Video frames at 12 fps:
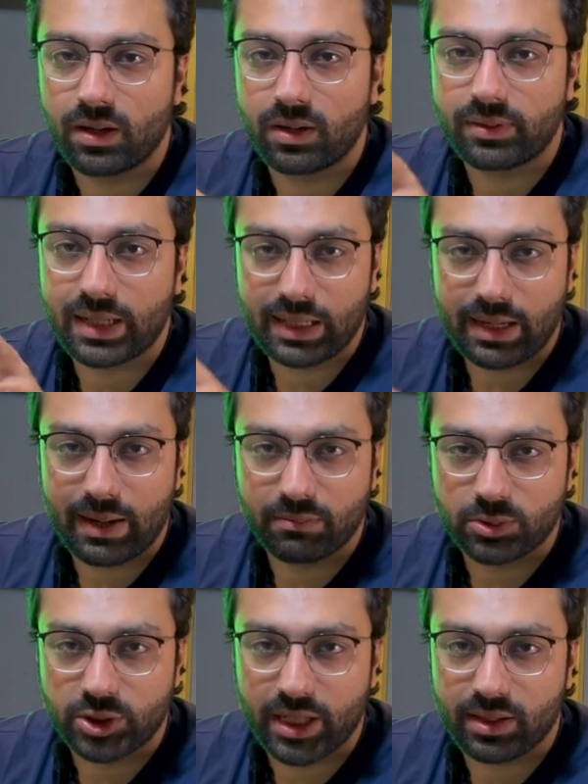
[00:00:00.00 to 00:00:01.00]
Telegram
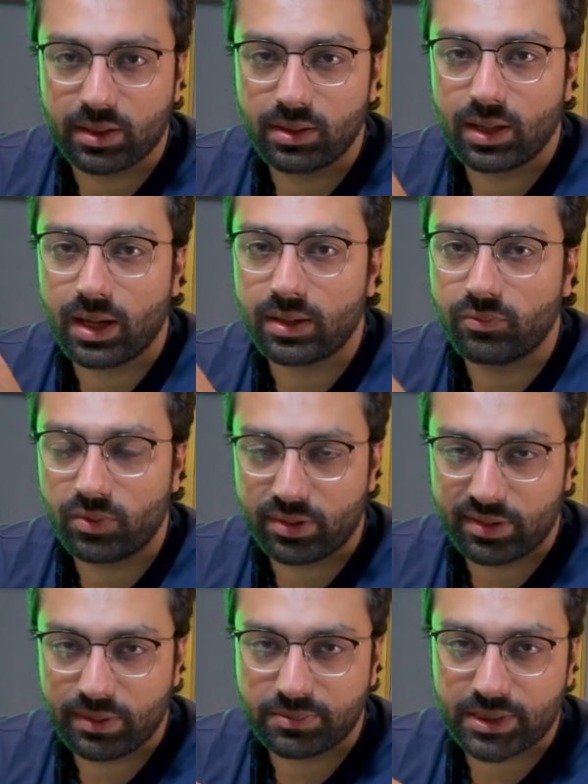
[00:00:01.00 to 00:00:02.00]
channel and
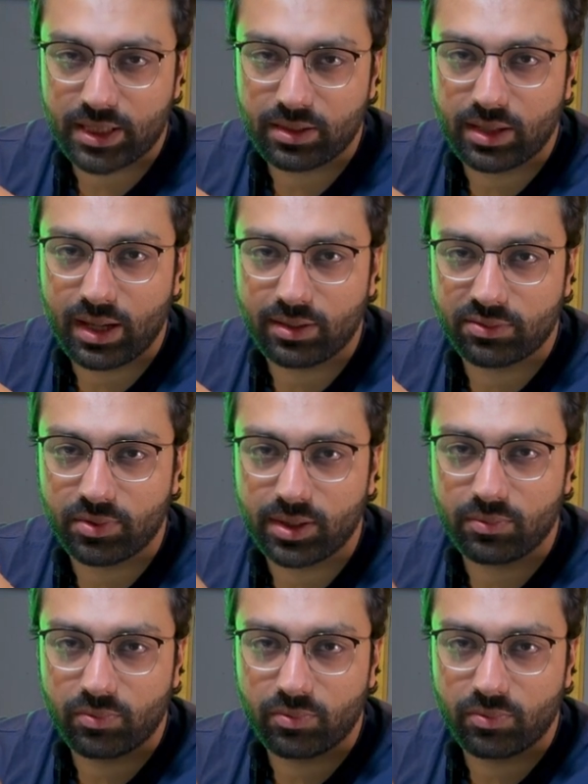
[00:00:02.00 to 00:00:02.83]
WhatsApp channel as well,